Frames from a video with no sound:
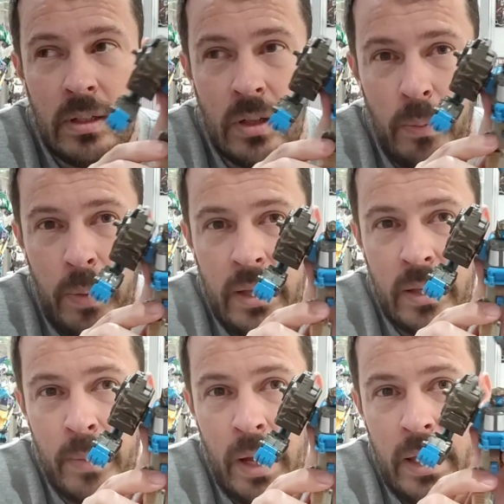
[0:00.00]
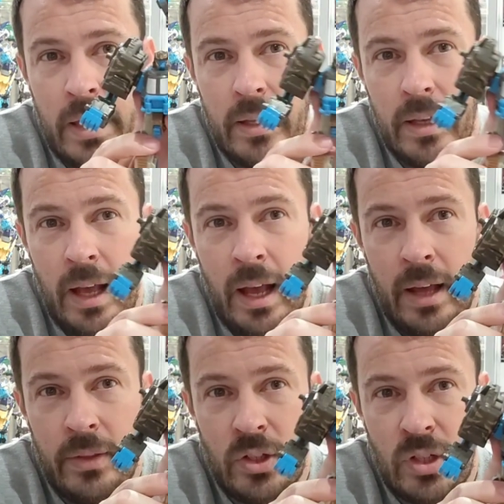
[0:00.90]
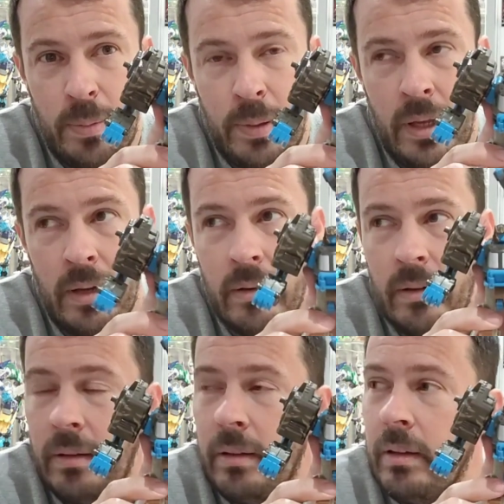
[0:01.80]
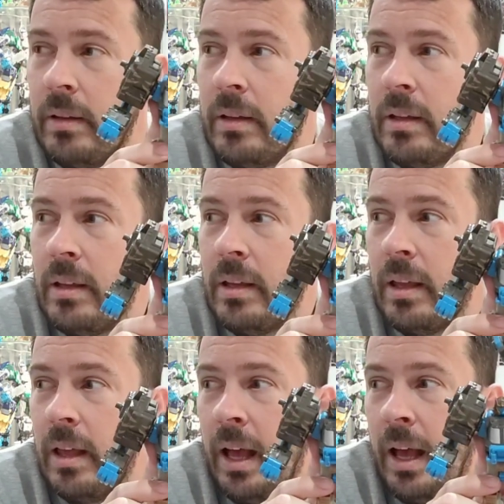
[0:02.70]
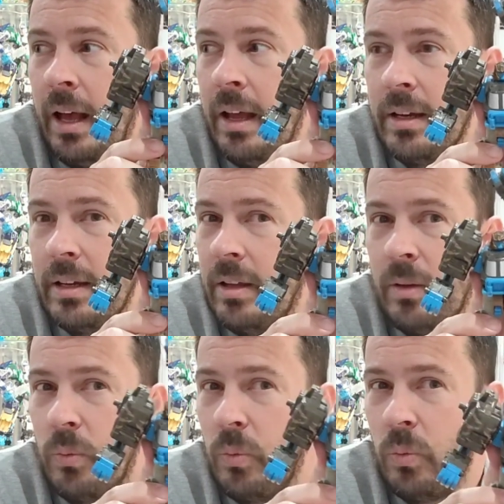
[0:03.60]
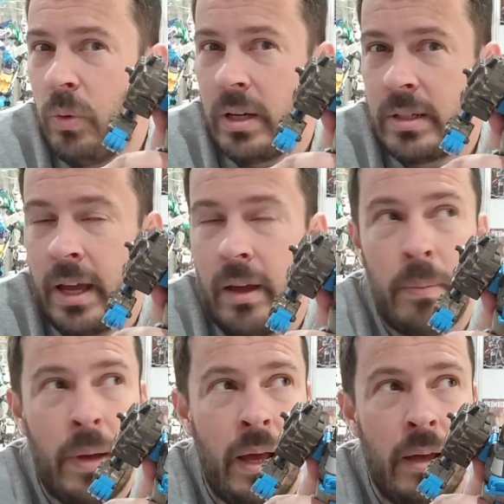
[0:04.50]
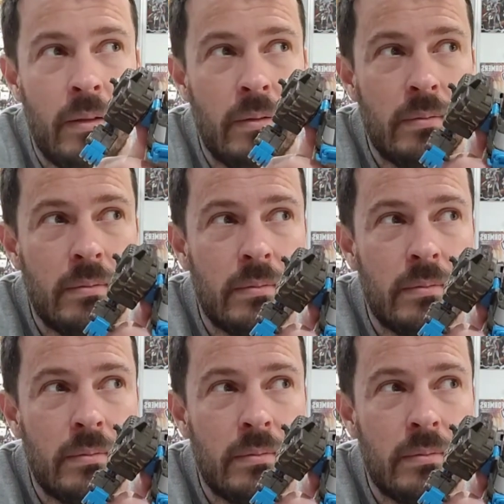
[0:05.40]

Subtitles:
So I paid the money and the shipping, and it worked out about